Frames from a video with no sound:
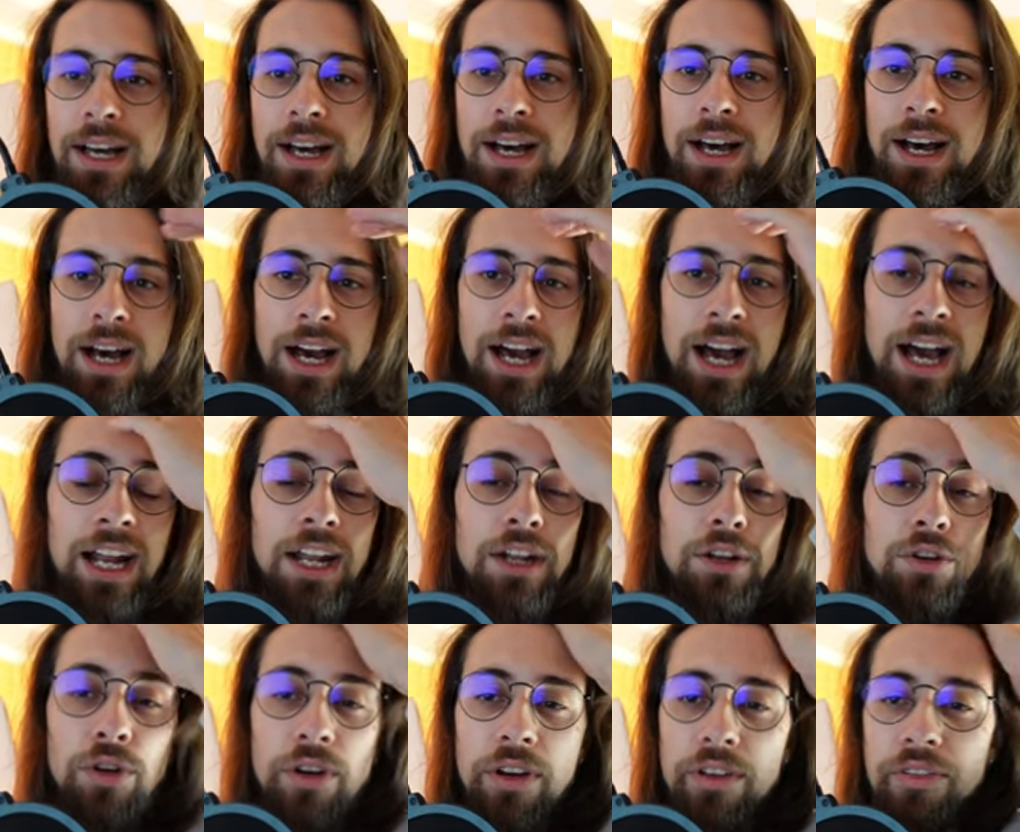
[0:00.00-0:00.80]
I
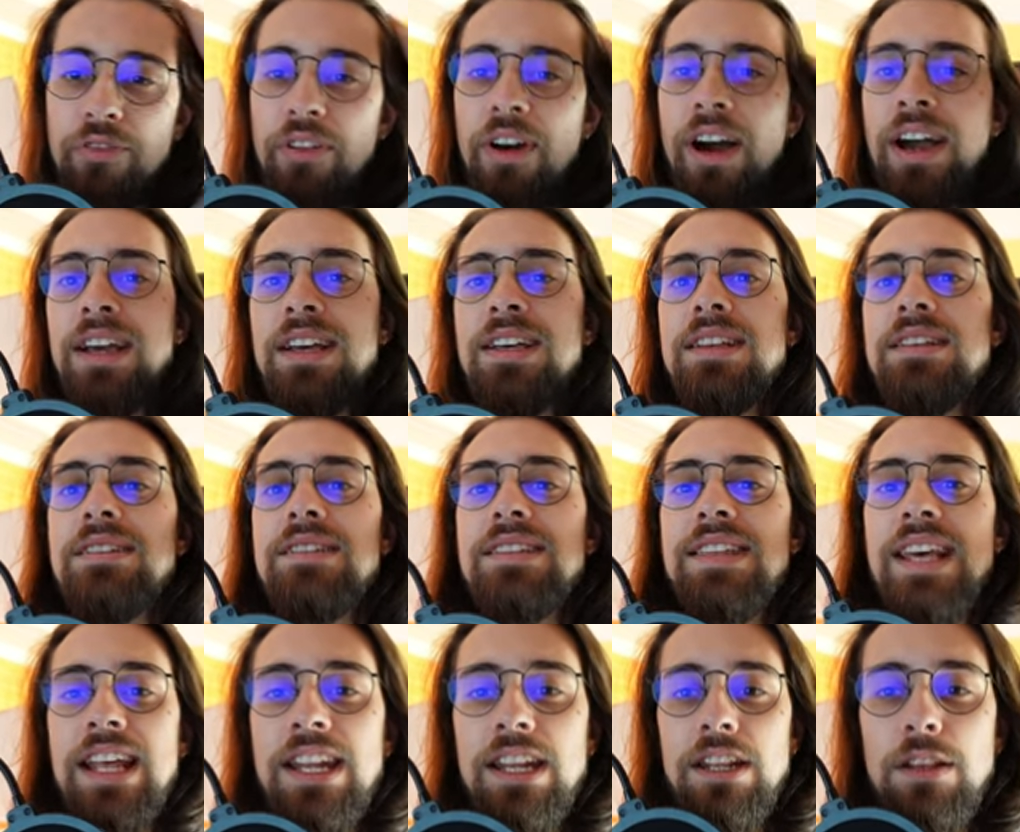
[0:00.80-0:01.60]
don't know if I
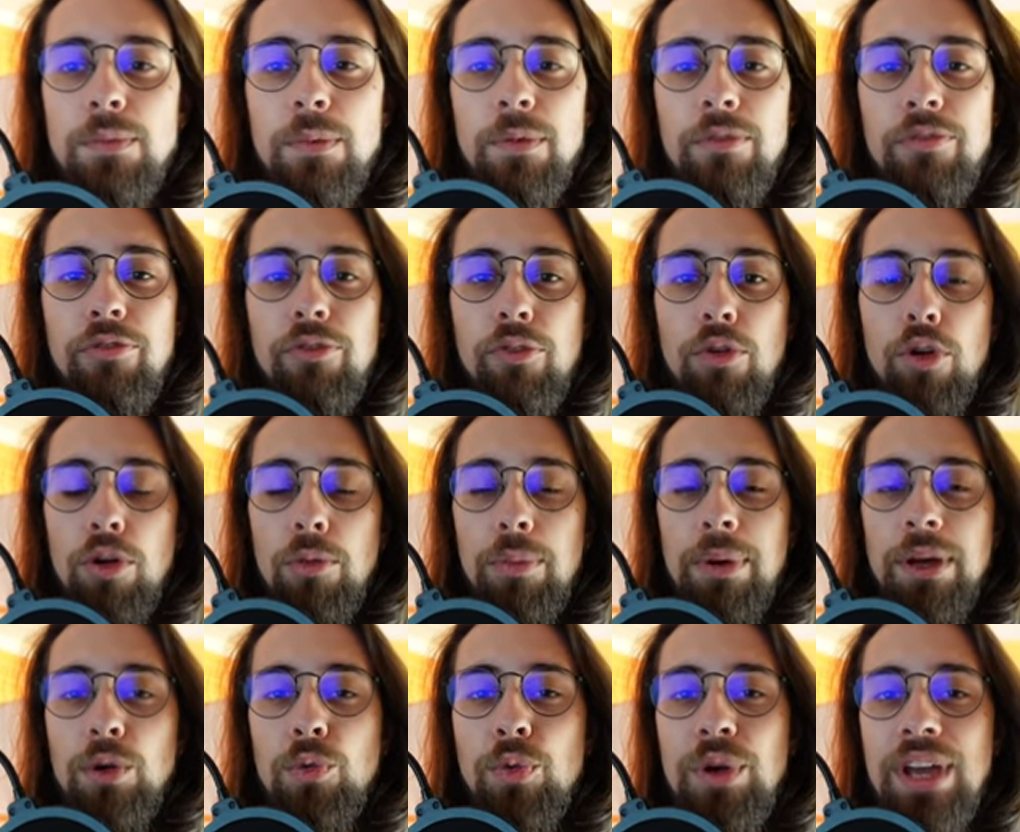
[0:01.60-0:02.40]
said it before,
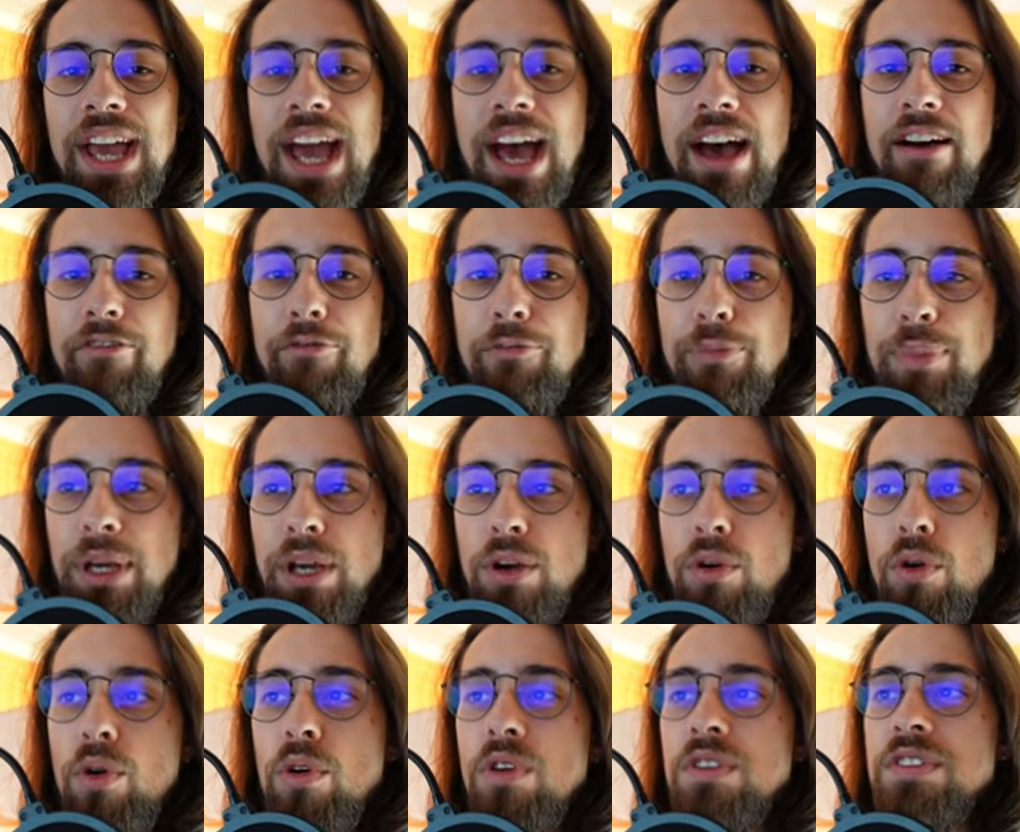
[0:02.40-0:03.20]
but we have P
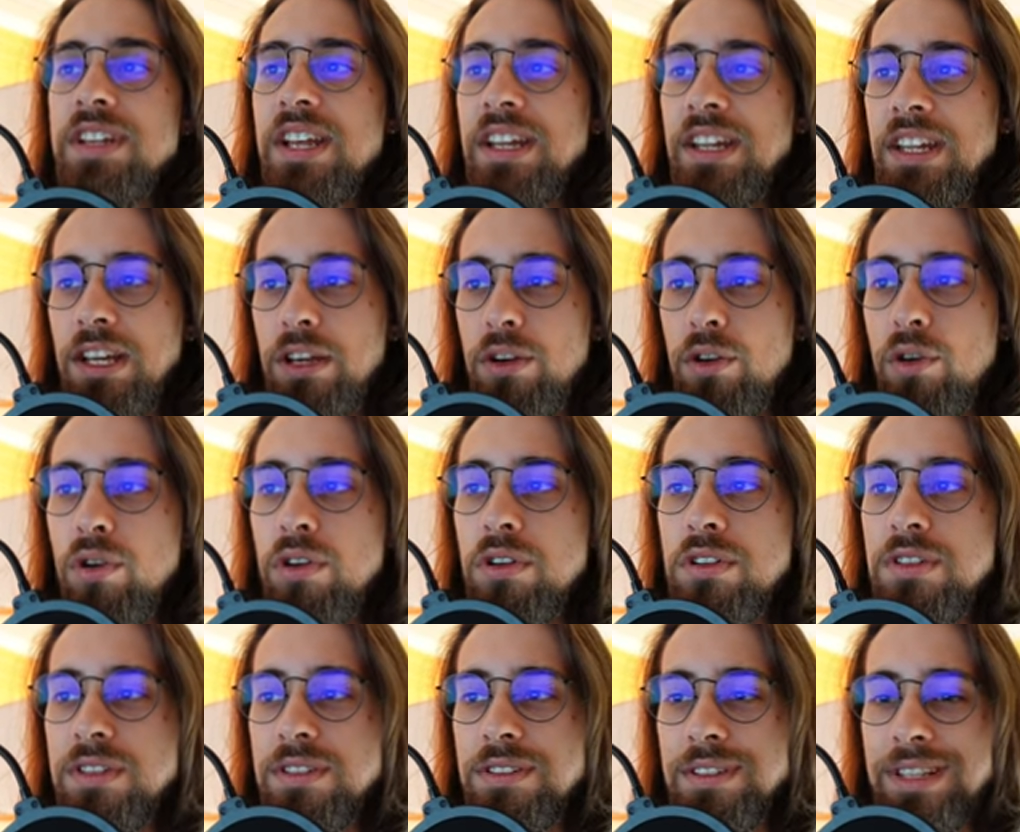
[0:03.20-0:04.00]
cores and E
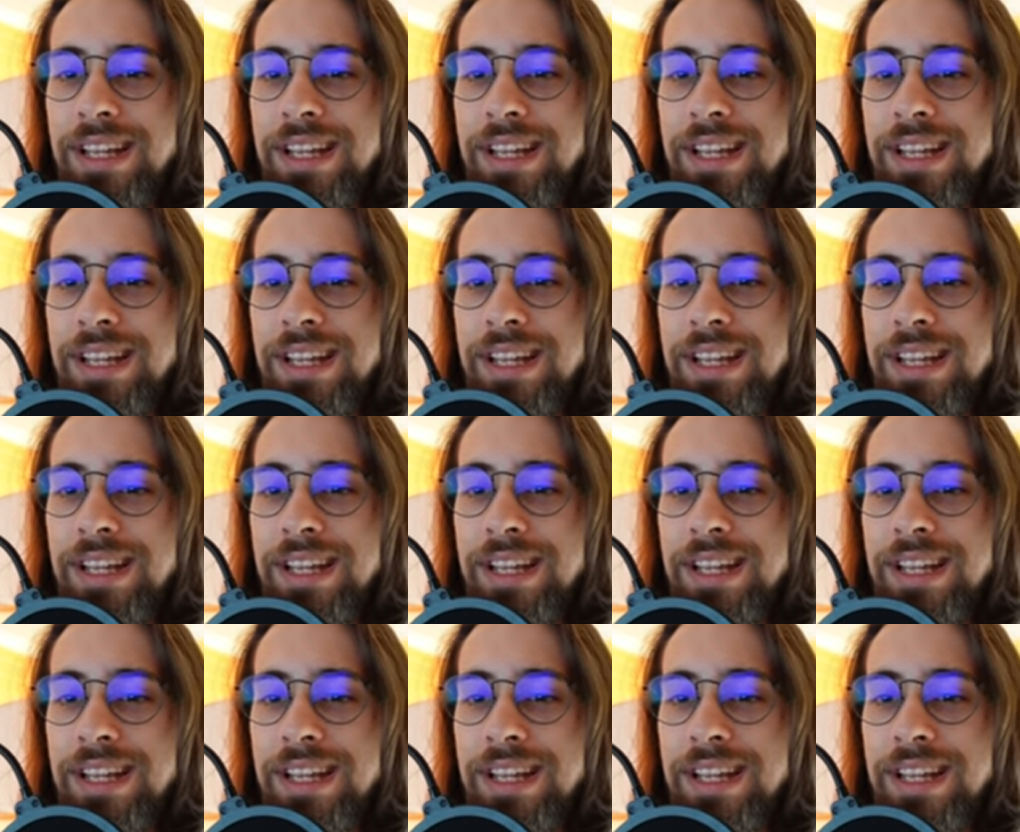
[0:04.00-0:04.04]
cores,